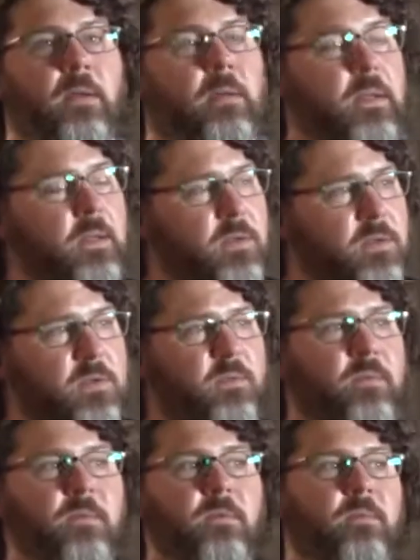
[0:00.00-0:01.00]
they can use it
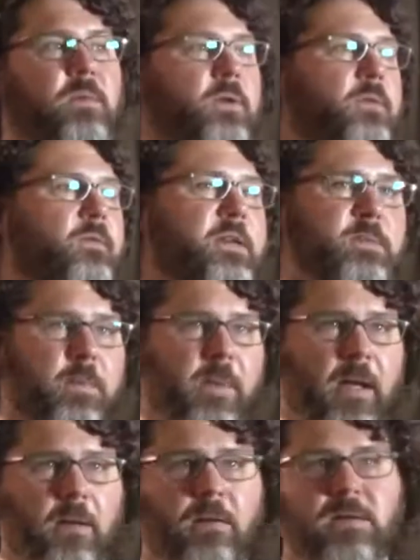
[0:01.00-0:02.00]
for Facebook
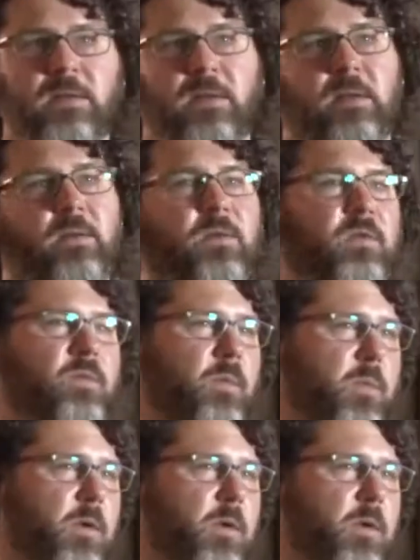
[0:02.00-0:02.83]
banners, and they can use it for